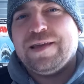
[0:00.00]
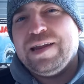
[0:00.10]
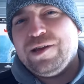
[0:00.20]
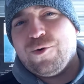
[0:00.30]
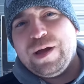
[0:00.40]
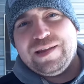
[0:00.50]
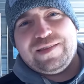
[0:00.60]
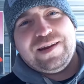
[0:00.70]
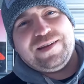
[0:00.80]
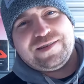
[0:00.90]
Did he quit?
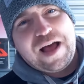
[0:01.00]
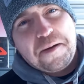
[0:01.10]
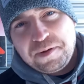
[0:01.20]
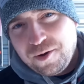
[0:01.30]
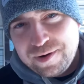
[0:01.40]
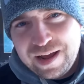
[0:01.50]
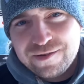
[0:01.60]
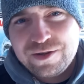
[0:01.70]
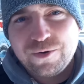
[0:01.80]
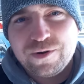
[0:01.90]
Did he stop going out
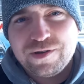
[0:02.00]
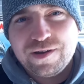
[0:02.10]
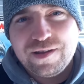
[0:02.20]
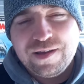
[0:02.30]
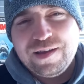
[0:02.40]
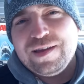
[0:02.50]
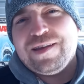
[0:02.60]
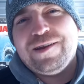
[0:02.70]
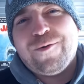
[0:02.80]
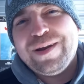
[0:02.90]
sourcing?
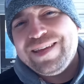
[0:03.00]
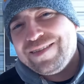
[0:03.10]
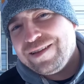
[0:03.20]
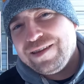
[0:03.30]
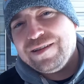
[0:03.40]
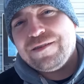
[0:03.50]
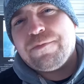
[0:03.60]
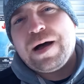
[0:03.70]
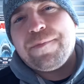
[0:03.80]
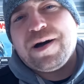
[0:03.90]
You know what he did to get the
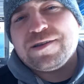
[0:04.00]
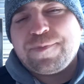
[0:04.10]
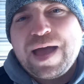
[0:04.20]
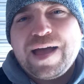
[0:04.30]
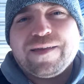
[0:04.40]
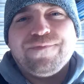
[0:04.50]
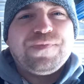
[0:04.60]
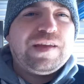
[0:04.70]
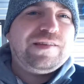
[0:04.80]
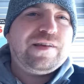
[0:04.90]
buy box back?
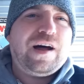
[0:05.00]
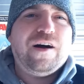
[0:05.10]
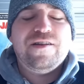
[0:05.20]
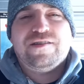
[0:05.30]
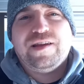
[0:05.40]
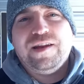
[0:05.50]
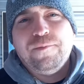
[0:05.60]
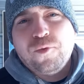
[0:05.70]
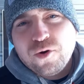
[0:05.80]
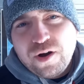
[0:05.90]
He said, I'm gonna send in
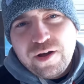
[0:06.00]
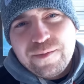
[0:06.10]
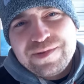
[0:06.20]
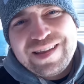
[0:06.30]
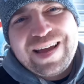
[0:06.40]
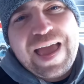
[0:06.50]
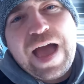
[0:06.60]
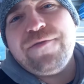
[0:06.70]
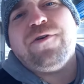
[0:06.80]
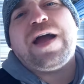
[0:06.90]
more items than I
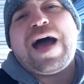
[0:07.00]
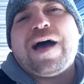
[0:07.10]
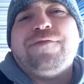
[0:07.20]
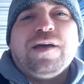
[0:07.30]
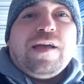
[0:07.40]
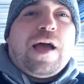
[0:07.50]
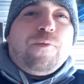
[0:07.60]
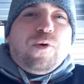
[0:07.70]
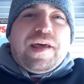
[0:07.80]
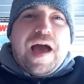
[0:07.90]
ever have.
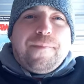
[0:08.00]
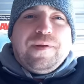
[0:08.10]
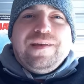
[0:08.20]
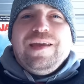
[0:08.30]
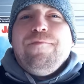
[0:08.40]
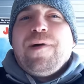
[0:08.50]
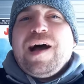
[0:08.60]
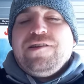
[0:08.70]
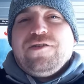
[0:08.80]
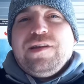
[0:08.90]
And what happened? He
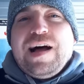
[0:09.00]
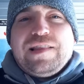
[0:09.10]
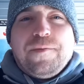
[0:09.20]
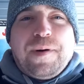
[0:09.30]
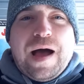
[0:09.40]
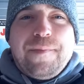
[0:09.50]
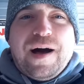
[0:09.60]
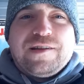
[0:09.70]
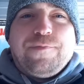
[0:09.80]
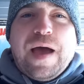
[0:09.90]
magically got the buy
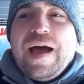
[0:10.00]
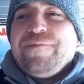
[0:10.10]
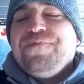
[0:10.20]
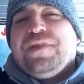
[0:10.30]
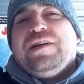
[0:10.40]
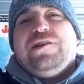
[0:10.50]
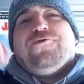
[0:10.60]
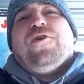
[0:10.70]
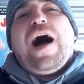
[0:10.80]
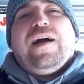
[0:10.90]
box back.
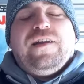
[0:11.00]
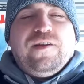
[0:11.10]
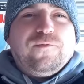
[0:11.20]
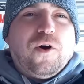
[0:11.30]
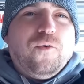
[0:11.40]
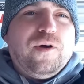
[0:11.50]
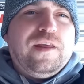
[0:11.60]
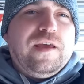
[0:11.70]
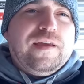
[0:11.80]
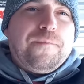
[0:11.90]
He's rocking and rolling.
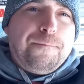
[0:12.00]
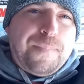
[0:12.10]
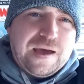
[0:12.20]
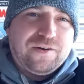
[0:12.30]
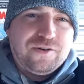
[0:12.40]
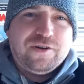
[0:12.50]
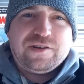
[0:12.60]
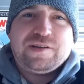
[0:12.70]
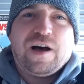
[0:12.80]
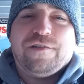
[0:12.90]
Bet on
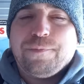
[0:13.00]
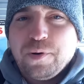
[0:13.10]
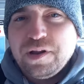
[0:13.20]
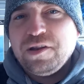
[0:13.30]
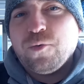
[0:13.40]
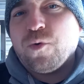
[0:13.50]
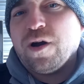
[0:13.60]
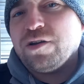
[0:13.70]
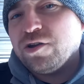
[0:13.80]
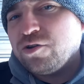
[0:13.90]
yourself, put in the
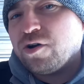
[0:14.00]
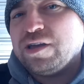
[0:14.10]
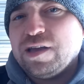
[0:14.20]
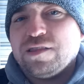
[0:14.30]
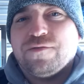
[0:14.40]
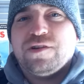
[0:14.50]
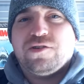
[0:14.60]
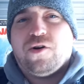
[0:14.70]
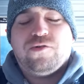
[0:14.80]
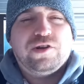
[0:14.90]
work. You're gonna get the
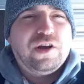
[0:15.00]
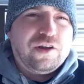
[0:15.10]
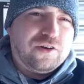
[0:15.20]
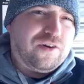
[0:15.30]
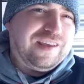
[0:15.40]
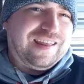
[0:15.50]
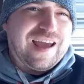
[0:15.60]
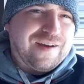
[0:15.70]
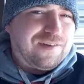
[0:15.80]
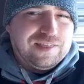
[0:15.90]
results. You're gonna get
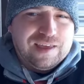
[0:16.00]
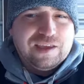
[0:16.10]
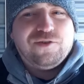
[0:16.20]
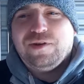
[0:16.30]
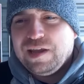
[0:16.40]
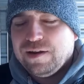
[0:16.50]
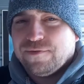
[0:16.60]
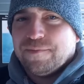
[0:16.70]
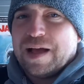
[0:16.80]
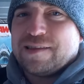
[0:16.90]
everything you need
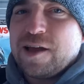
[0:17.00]
from that.